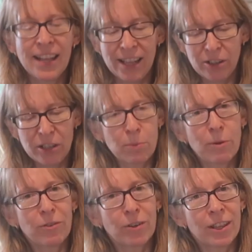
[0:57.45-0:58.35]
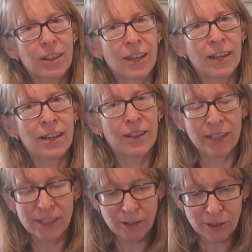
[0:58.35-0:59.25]
A lot of them are very thin,
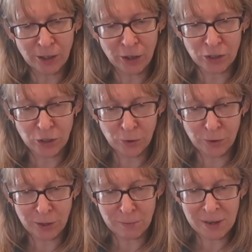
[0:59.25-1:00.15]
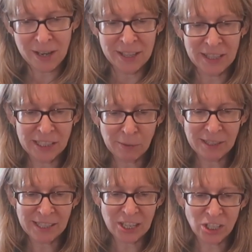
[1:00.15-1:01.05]
there's not a lot to them. This
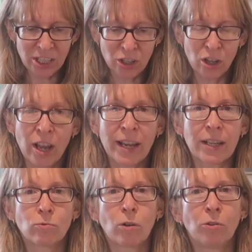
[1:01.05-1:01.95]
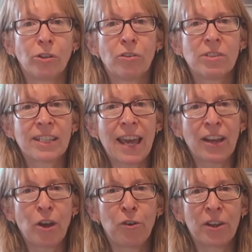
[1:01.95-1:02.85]
one's actually like rolled oats
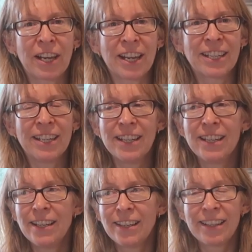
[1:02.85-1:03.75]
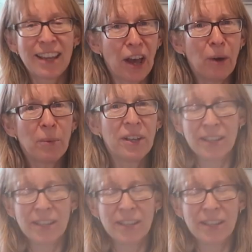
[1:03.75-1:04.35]
and coconut in. Yum.